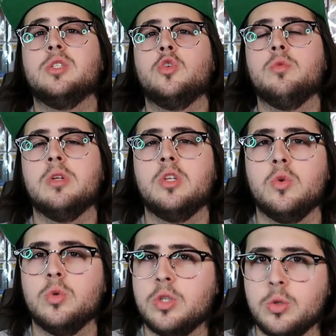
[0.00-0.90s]

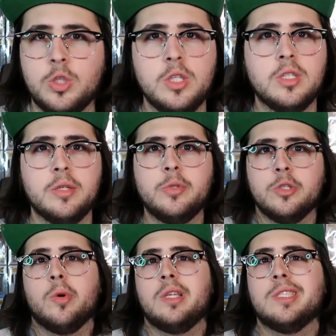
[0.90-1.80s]
Scooby-Doo. So it was
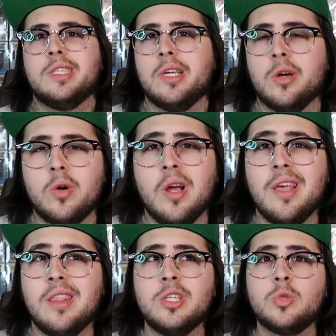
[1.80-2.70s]
great to see her.
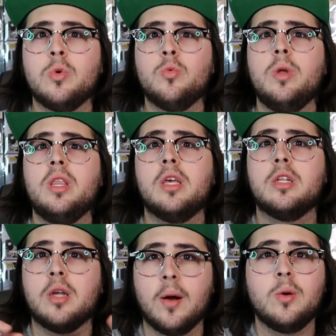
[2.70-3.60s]
This one really
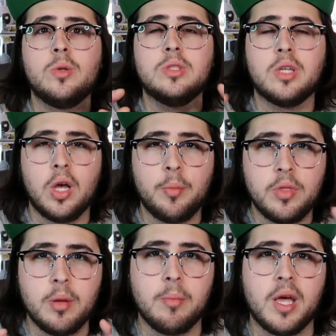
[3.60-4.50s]
turns
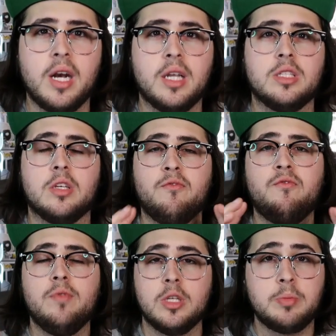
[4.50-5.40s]
up the meta-ness,
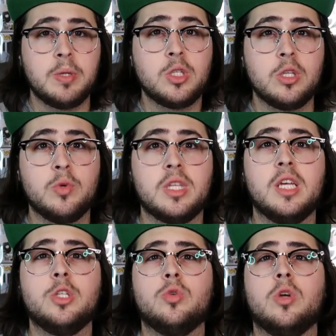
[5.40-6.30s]
especially with the
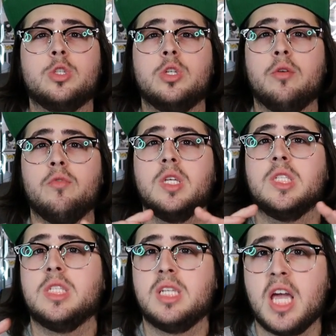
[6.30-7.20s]
introduction of the
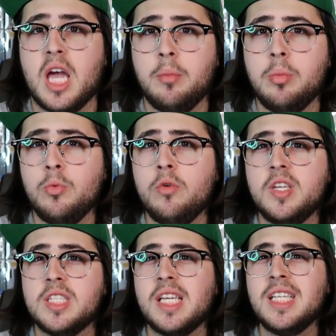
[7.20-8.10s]
Stab
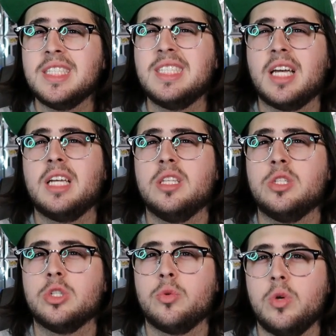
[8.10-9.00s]
movies inside the
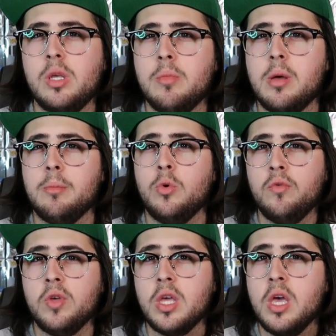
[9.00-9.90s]
Scream
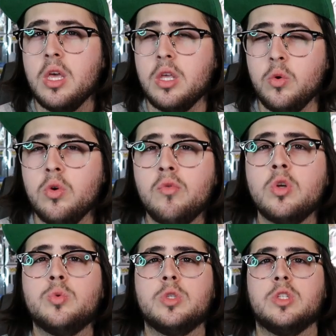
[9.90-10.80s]
movie
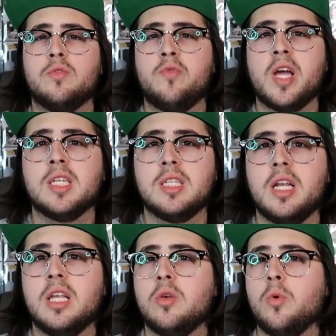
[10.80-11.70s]
universe, which is fascinating.